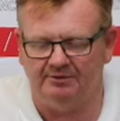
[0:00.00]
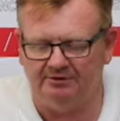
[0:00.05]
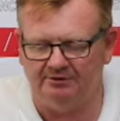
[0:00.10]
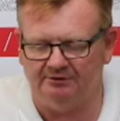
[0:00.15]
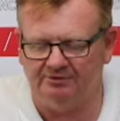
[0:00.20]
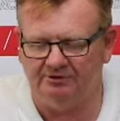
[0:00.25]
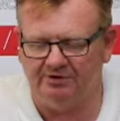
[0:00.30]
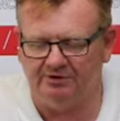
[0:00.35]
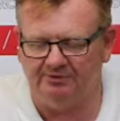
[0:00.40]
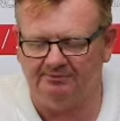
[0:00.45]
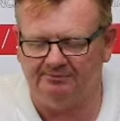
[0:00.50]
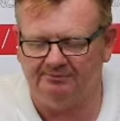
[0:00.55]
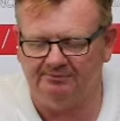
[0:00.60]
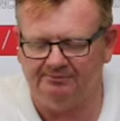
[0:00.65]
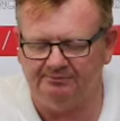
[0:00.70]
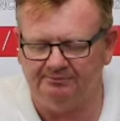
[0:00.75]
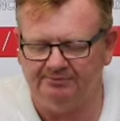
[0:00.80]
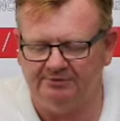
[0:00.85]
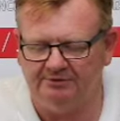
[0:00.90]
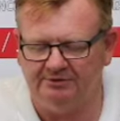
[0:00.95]
it'll come.
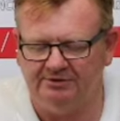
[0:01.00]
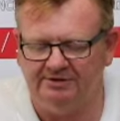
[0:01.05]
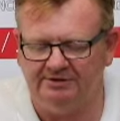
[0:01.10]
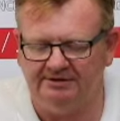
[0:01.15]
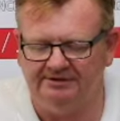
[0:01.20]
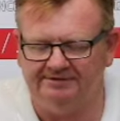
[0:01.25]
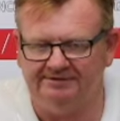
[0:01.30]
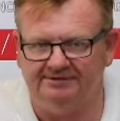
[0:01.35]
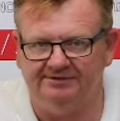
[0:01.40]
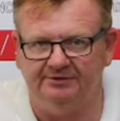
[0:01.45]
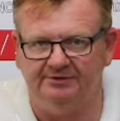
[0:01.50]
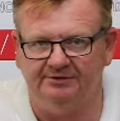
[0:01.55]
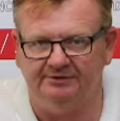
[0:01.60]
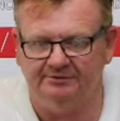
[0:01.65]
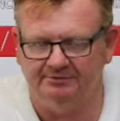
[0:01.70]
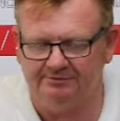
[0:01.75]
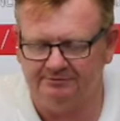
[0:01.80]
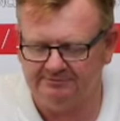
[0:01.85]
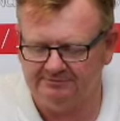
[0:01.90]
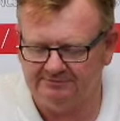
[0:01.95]
What you need to
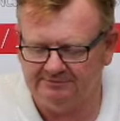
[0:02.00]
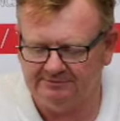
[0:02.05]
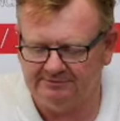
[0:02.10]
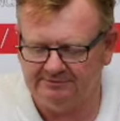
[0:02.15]
do,